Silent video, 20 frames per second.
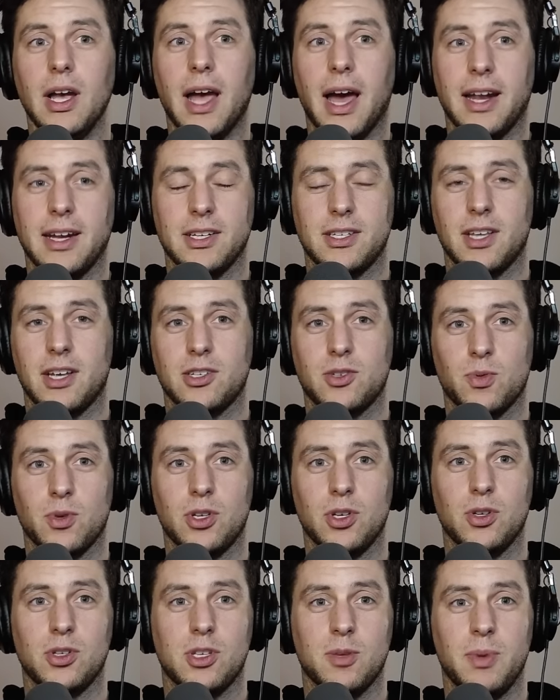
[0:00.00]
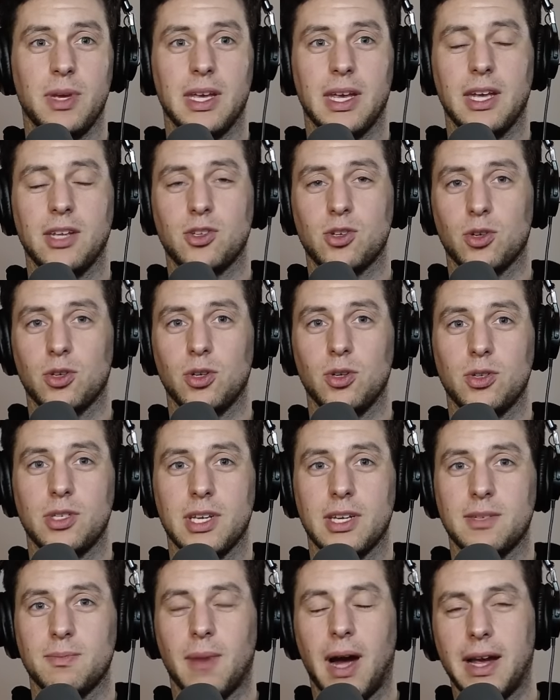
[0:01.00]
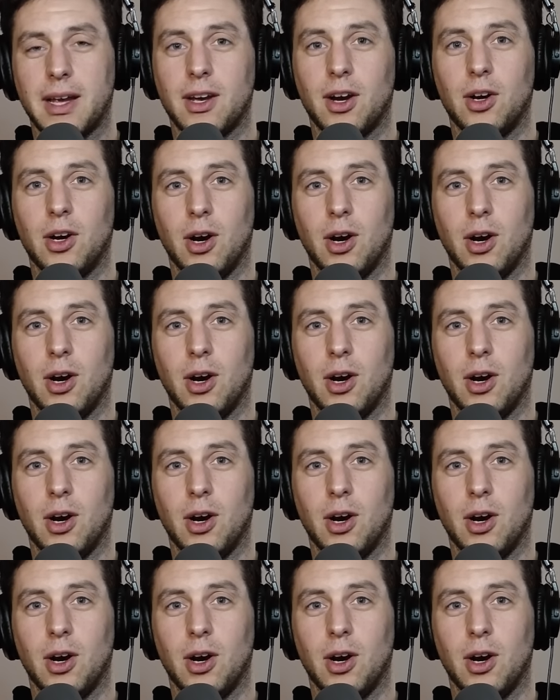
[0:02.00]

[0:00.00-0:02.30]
and is thus reduced to being introduced as my co